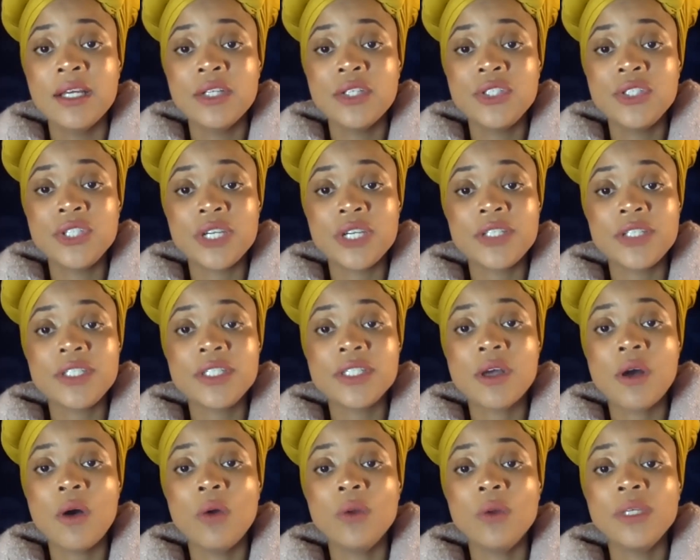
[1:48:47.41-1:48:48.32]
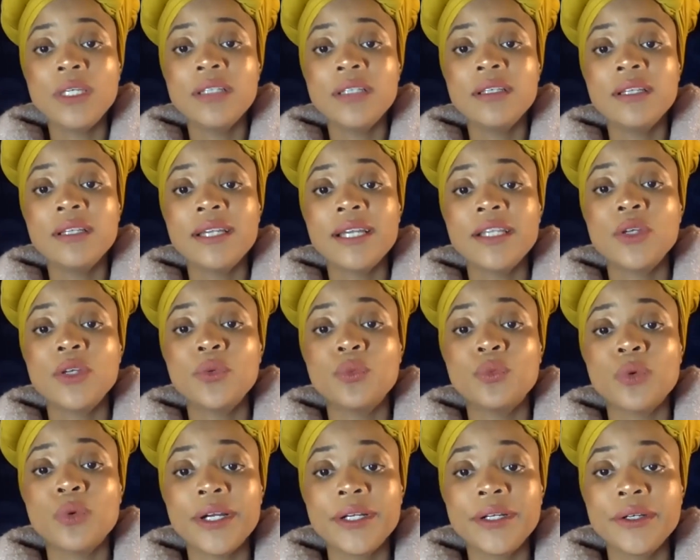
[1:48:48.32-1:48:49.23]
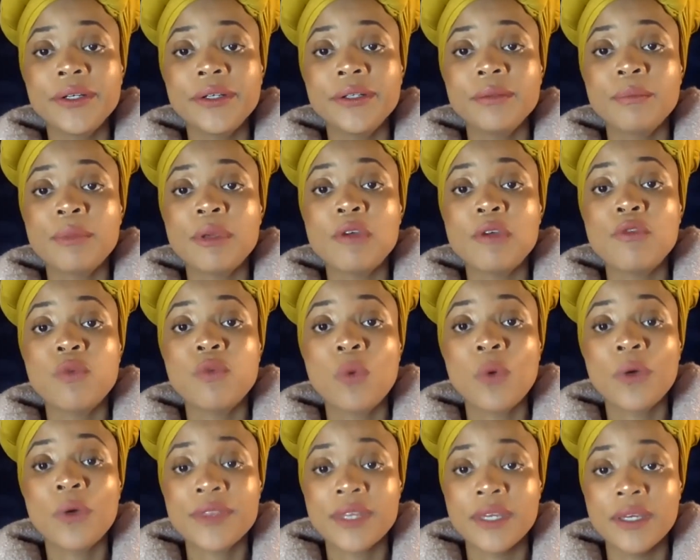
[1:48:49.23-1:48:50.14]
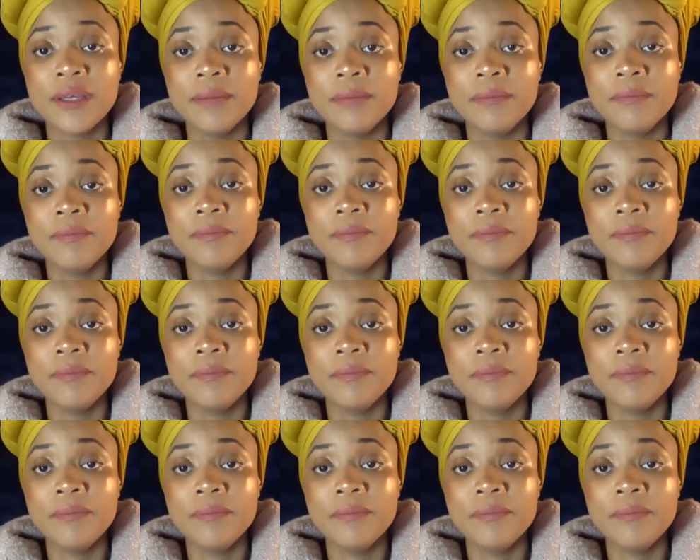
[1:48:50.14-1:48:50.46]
judges only look at the record before them.